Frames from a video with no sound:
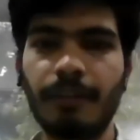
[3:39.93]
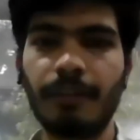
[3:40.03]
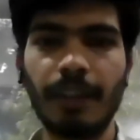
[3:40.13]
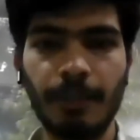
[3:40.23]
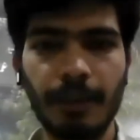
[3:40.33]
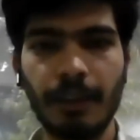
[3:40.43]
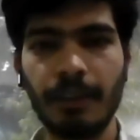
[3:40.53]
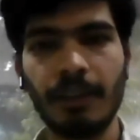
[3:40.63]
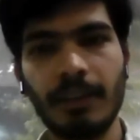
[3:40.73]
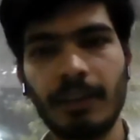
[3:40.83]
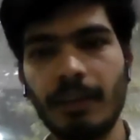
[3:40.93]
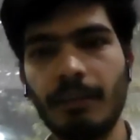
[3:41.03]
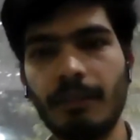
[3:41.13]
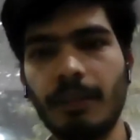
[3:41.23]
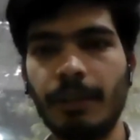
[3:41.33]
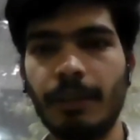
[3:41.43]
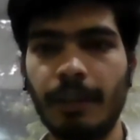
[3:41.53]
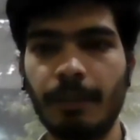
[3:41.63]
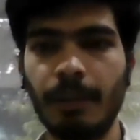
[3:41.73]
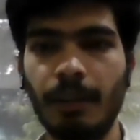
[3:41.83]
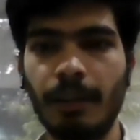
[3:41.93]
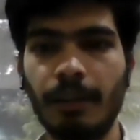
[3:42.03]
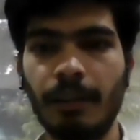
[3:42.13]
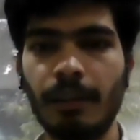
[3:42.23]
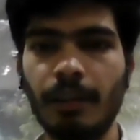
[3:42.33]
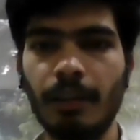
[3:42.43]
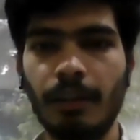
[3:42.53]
of the S two, then the system will be stable, and